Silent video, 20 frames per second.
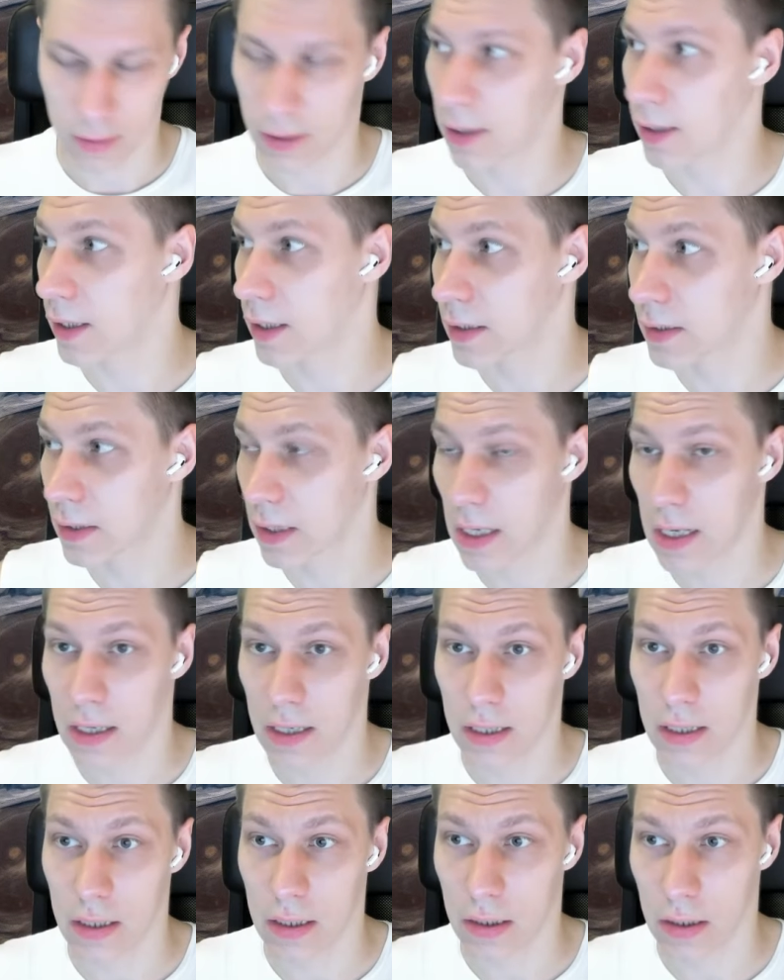I guess
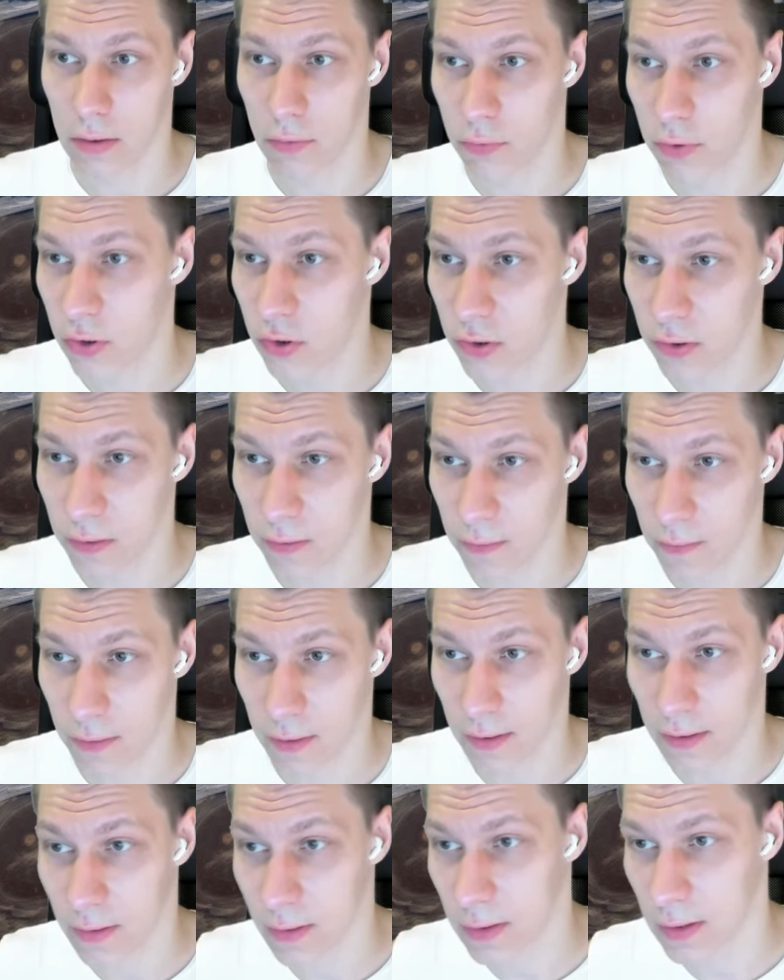I reached
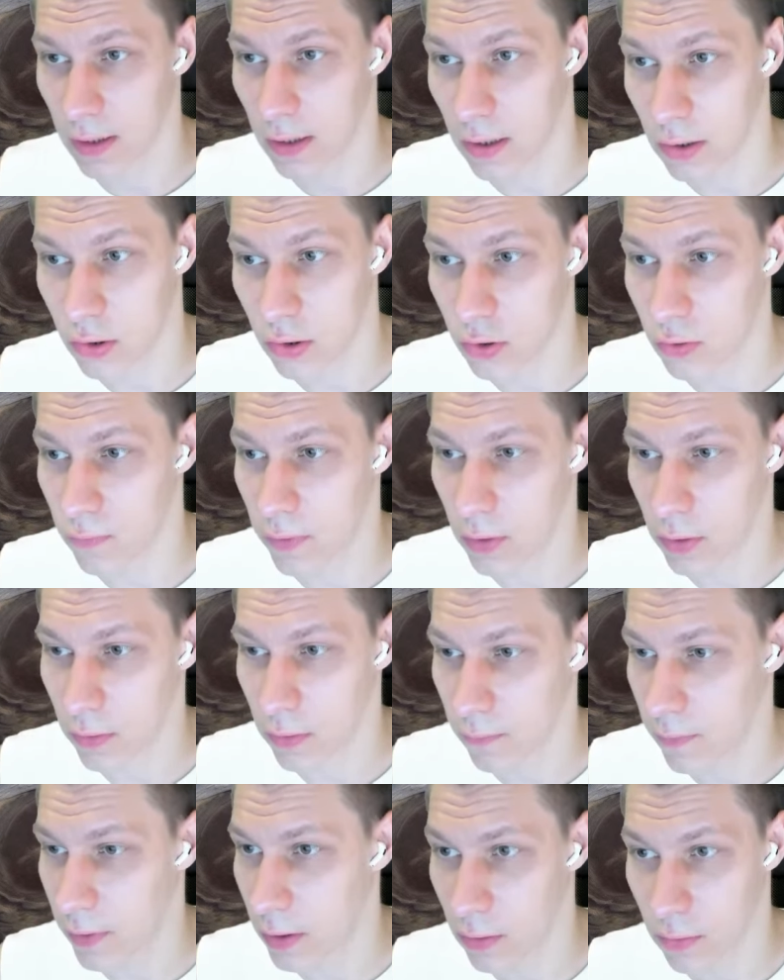this age
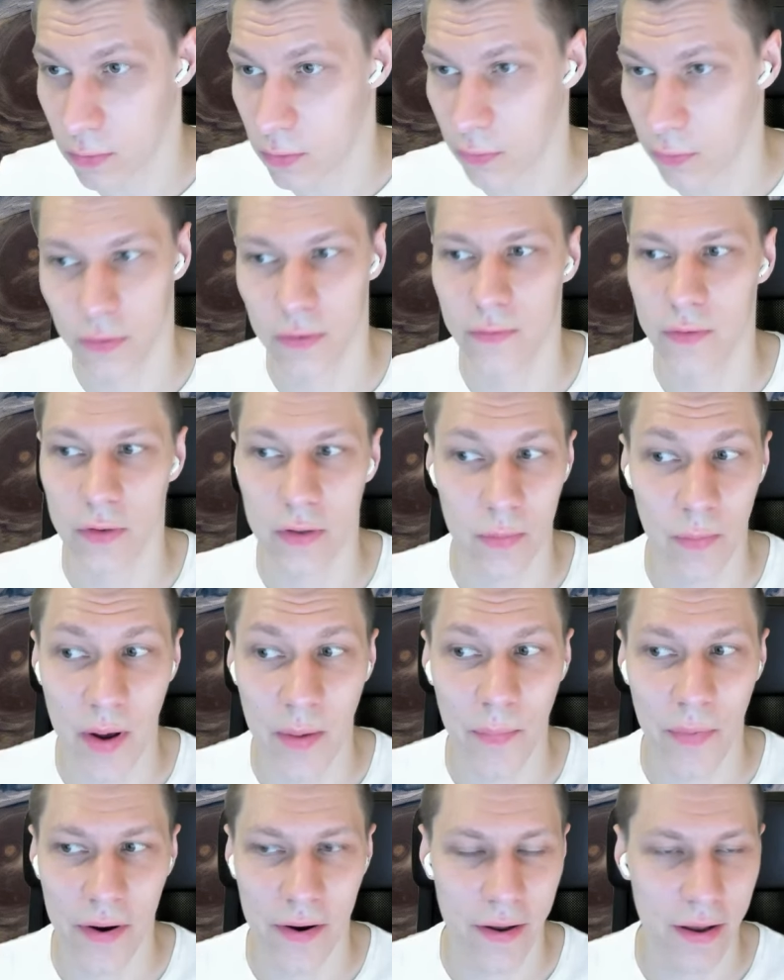when you don't even
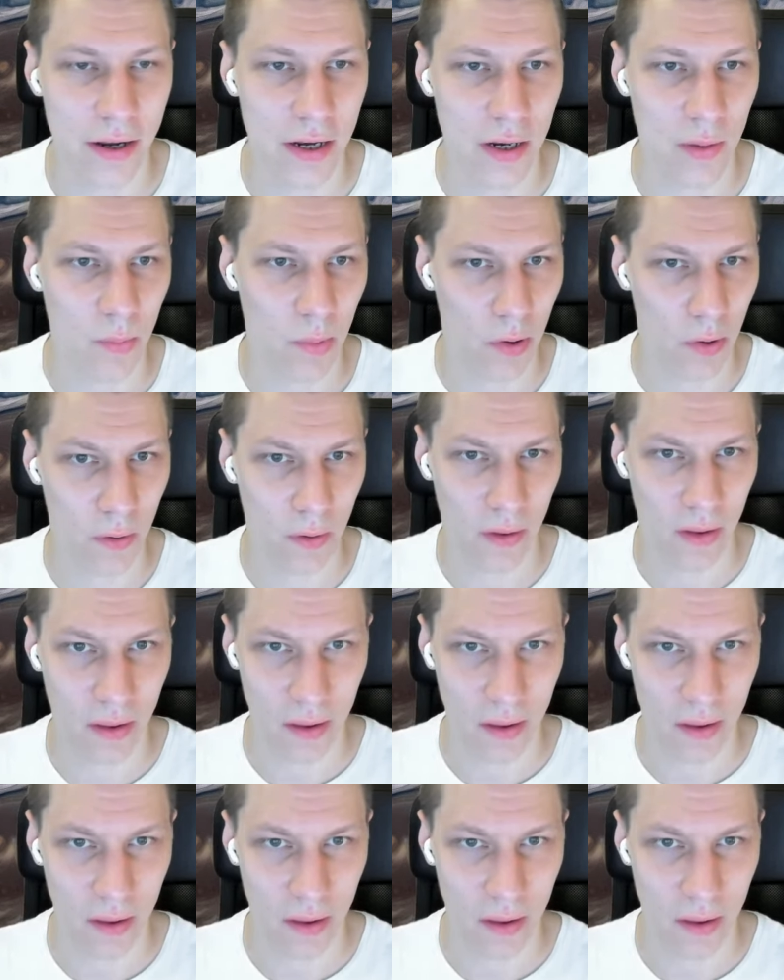remember anymore.